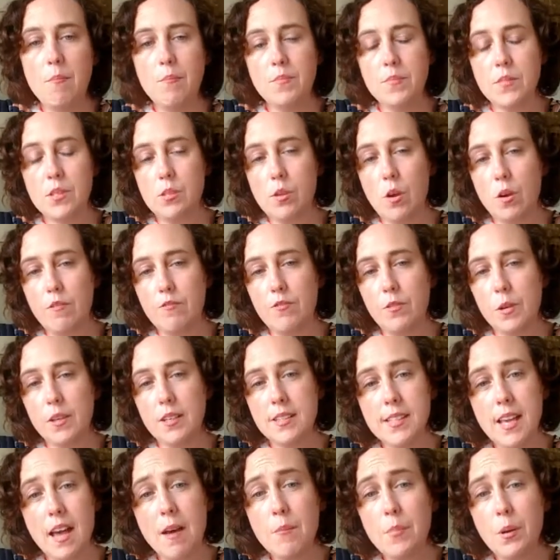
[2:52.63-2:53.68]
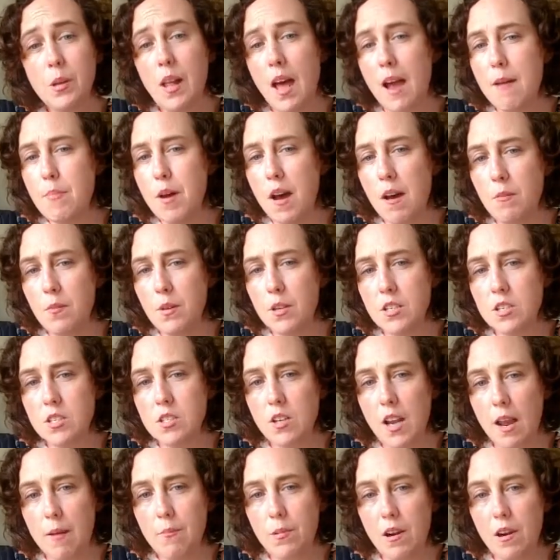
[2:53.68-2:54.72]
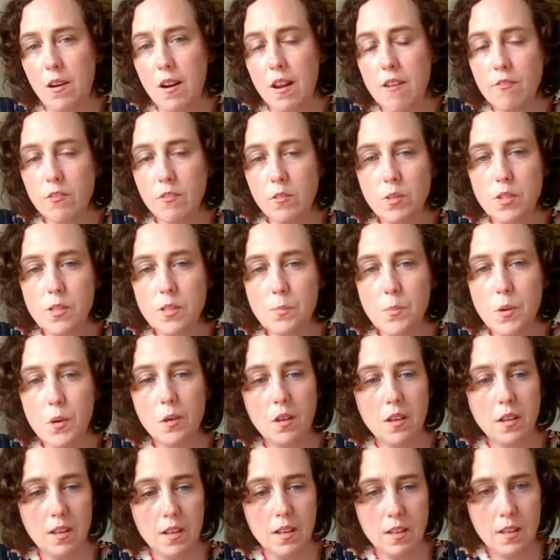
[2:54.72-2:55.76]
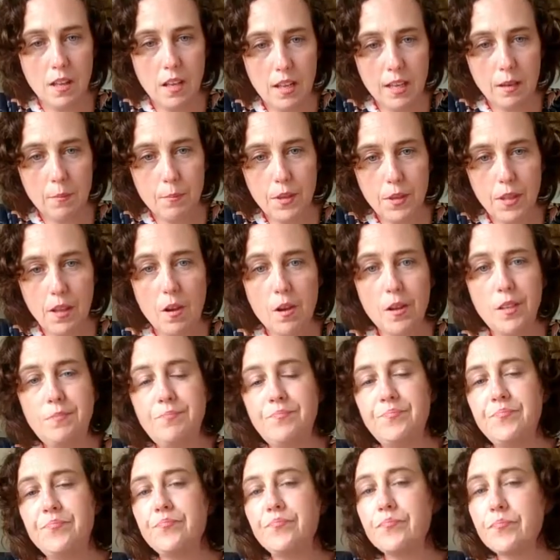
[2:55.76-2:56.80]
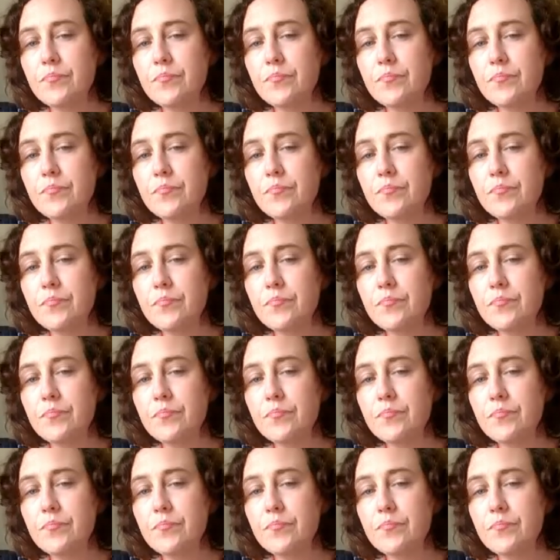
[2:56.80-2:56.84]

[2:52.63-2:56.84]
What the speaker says: So for example, I published Gabrielle Everall's book, link below.